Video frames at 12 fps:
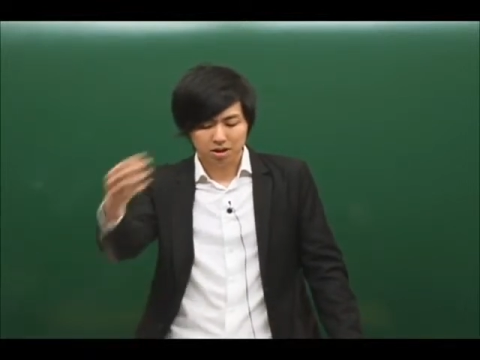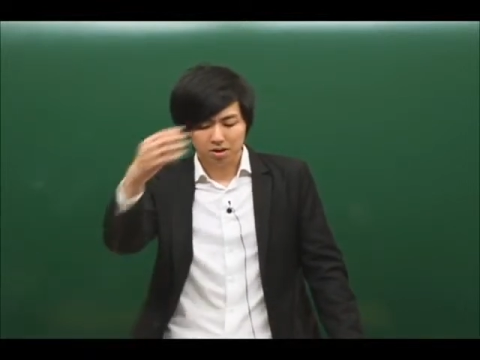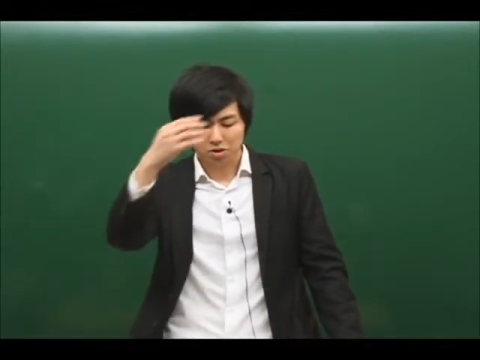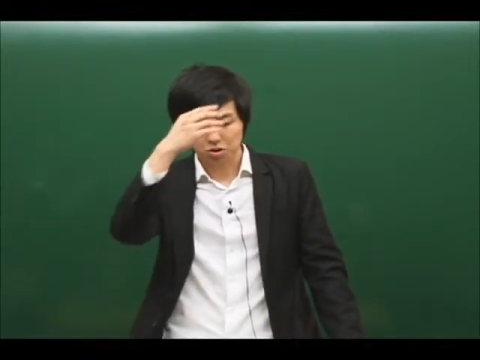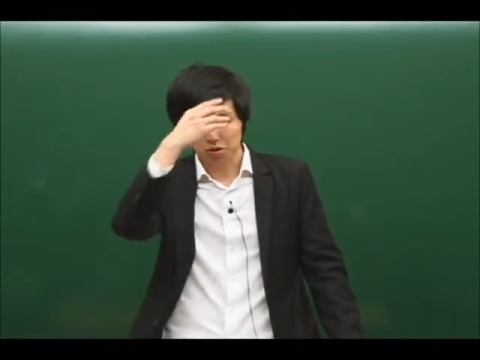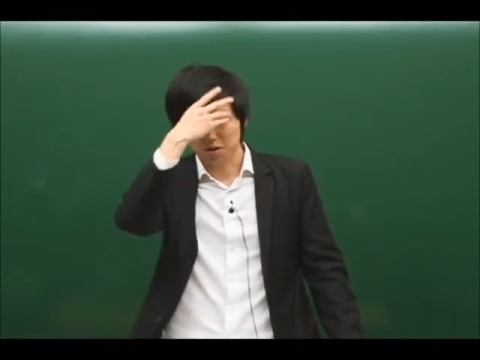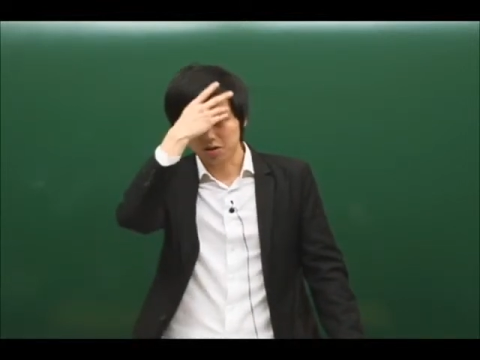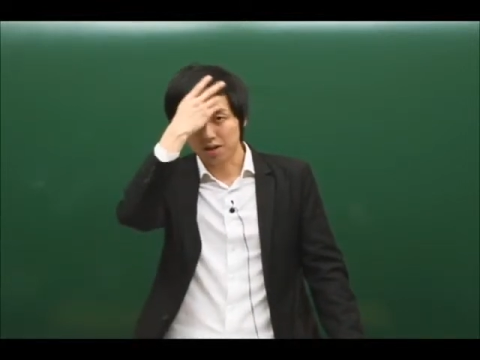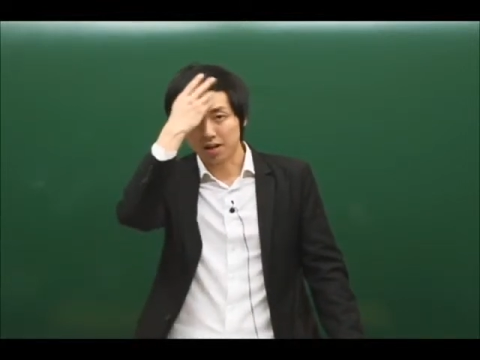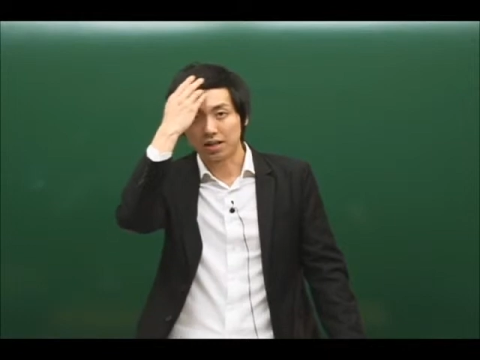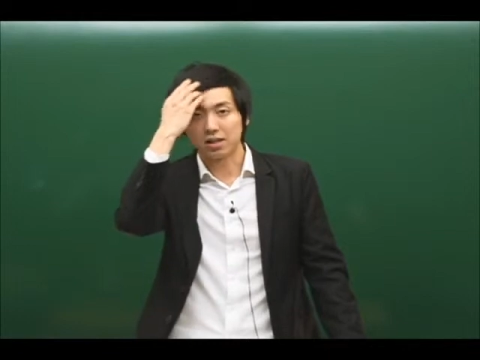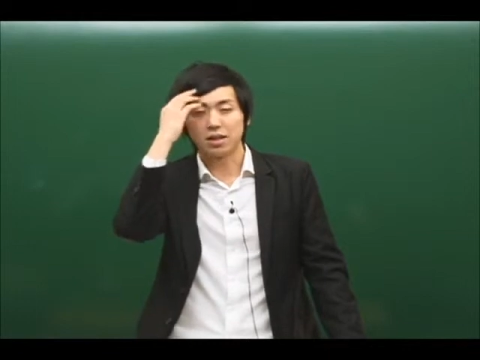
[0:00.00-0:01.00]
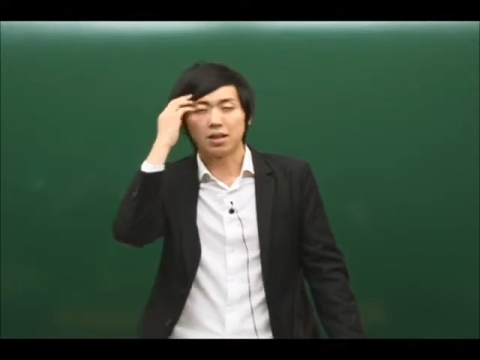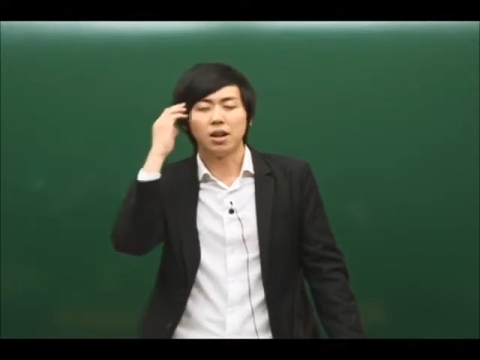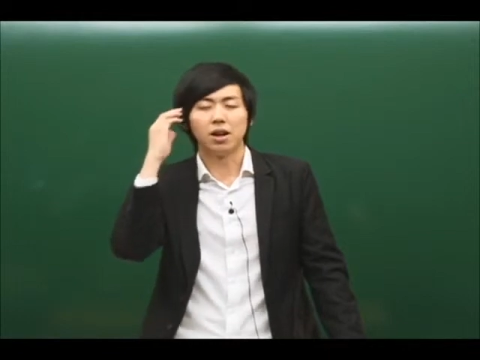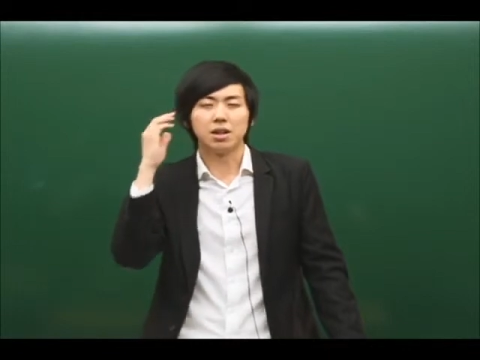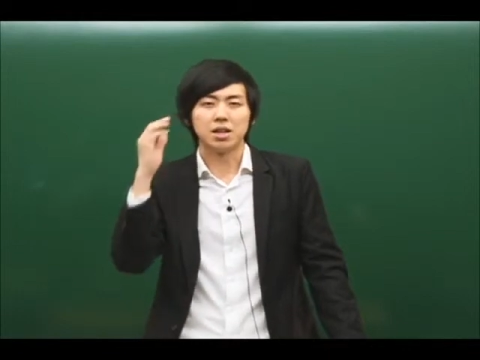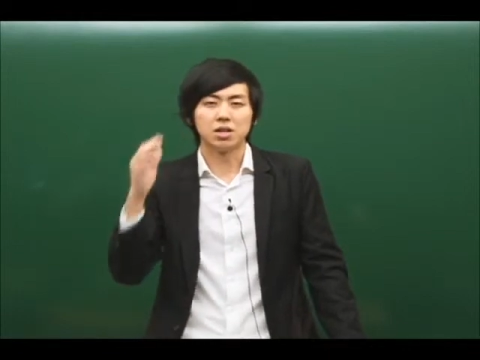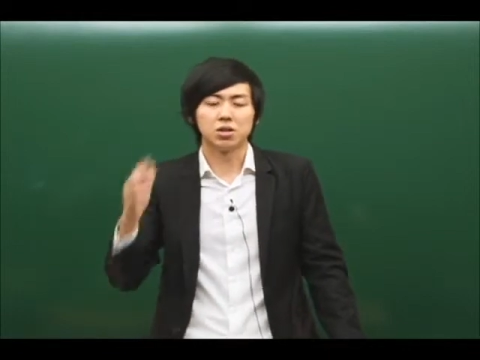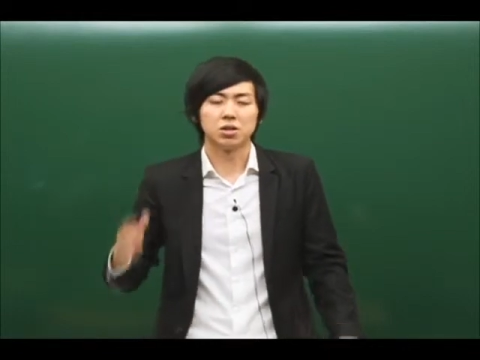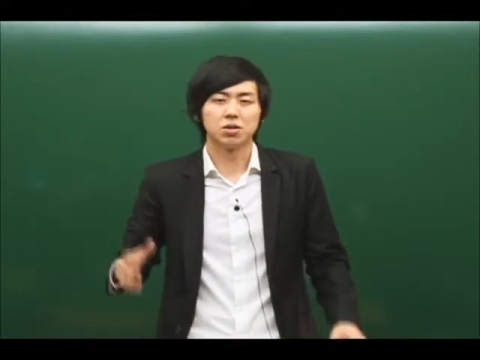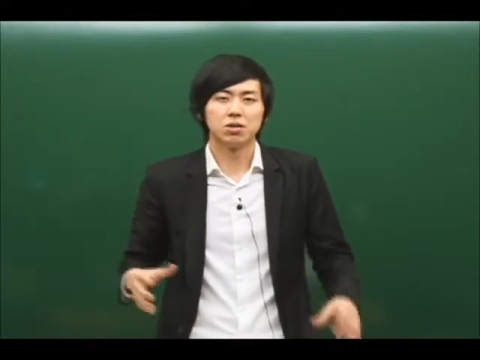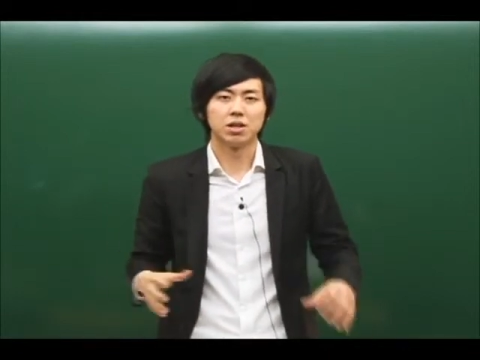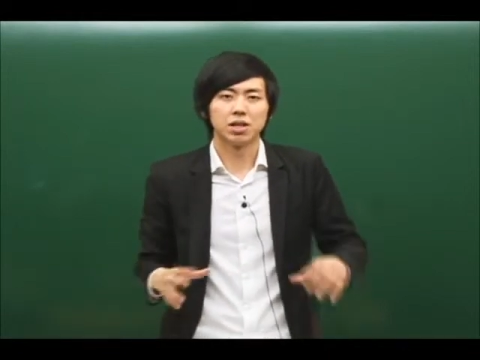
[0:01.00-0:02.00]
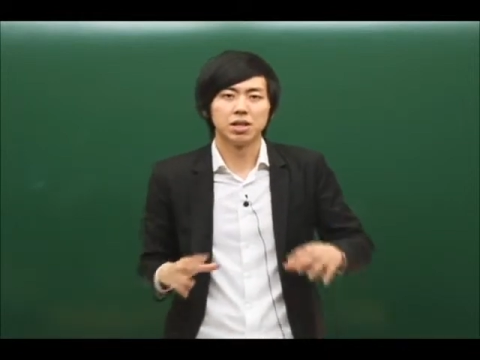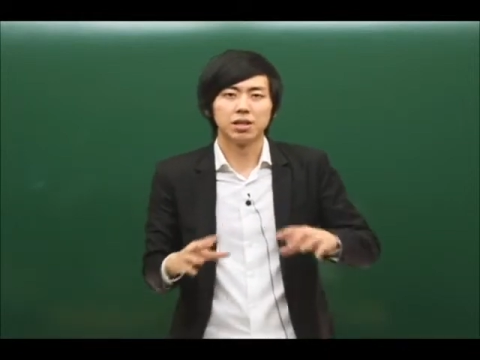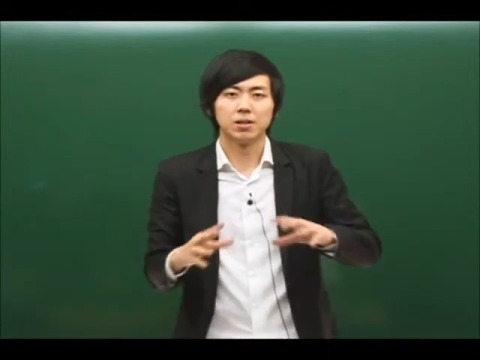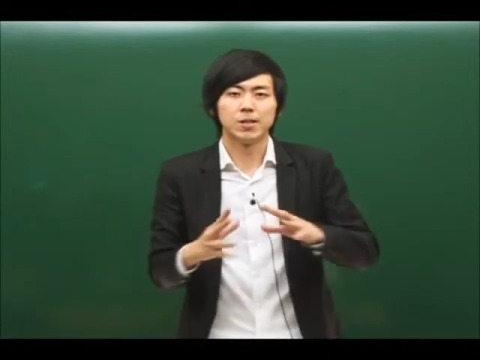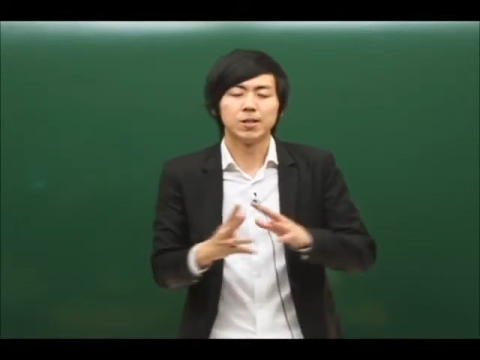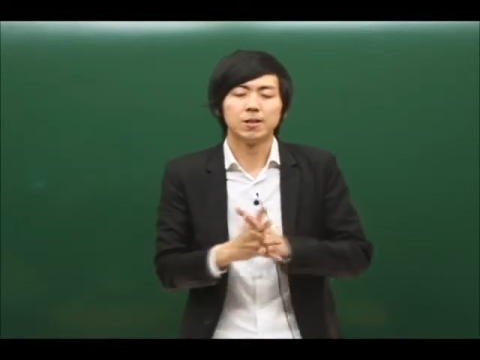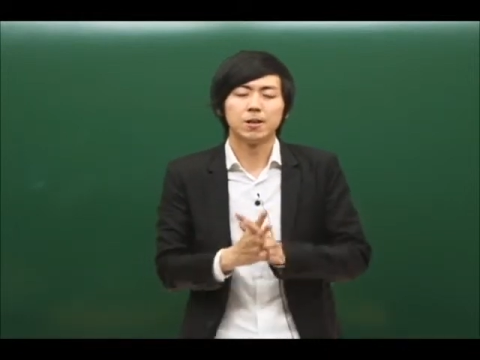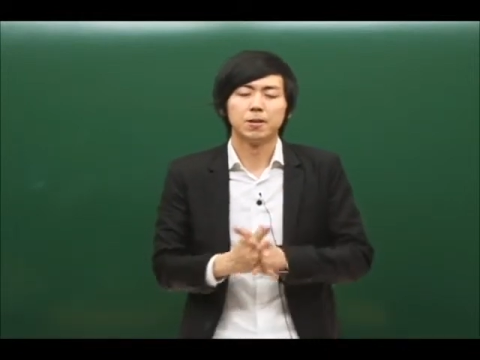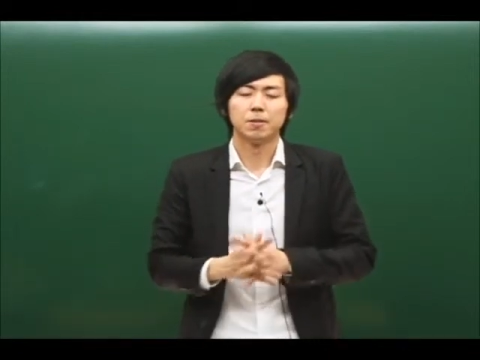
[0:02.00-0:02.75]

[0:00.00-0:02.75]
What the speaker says: sure that each student is